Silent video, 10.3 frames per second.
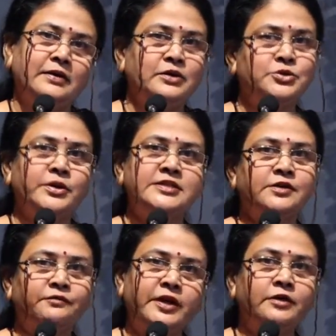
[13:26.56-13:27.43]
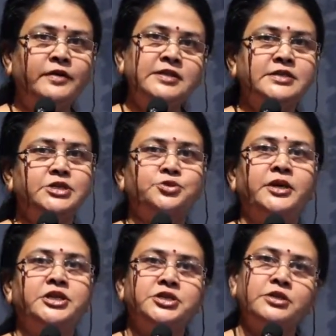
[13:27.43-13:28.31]
So it's a win-win
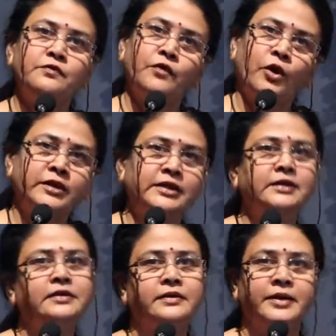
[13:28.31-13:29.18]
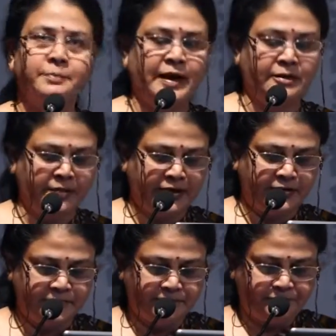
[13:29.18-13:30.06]
situation for the department.
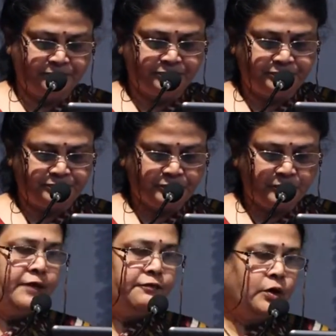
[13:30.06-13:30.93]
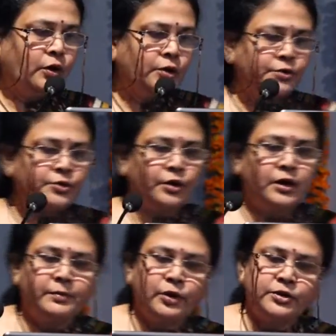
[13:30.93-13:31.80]
I forgot to
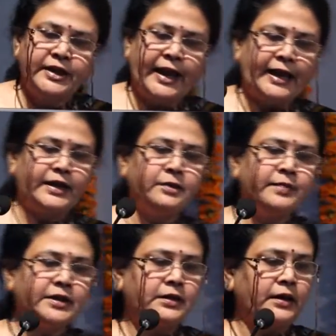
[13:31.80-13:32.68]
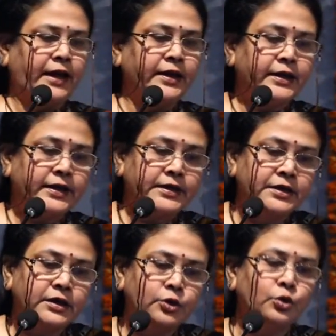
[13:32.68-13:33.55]
talk about the aggregate
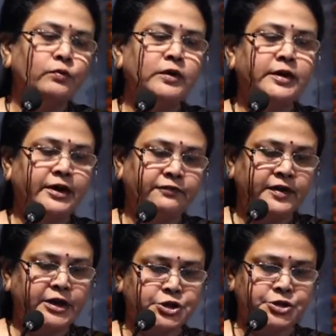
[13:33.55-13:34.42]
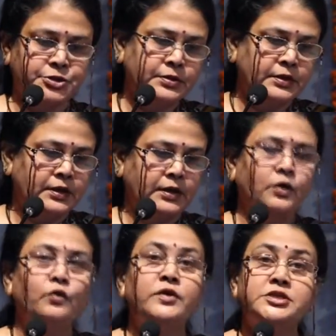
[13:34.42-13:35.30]
turnover definition,
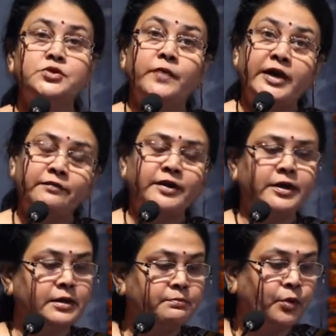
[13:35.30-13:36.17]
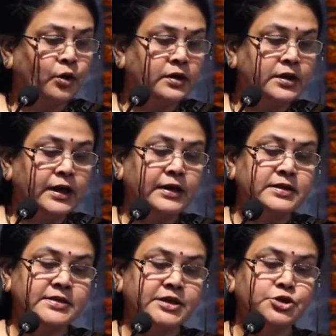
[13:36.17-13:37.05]
which is very, very important
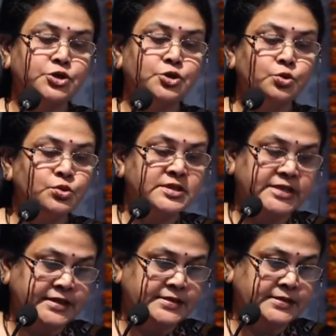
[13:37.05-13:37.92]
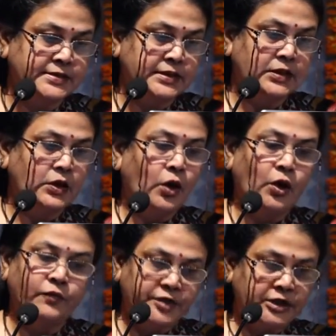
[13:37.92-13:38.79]
under section 2(6)
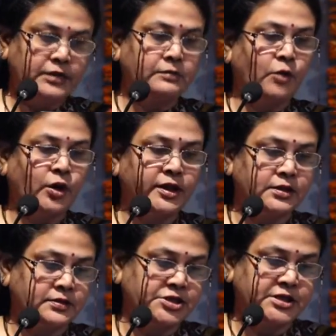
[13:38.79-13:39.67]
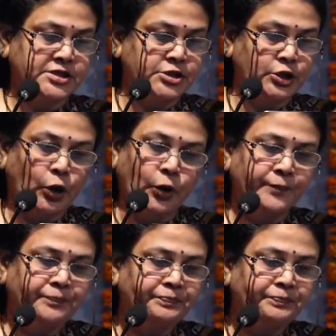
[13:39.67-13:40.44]
of the model GST law,